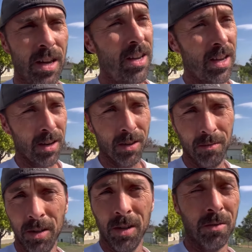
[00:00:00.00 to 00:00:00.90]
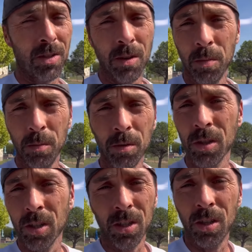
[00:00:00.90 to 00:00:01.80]
And, you know, some people
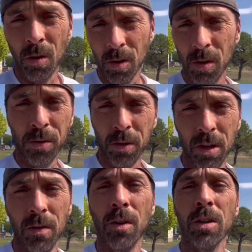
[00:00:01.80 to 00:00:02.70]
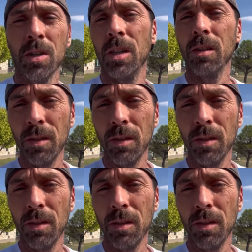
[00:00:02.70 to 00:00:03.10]
just don't get through the adversity.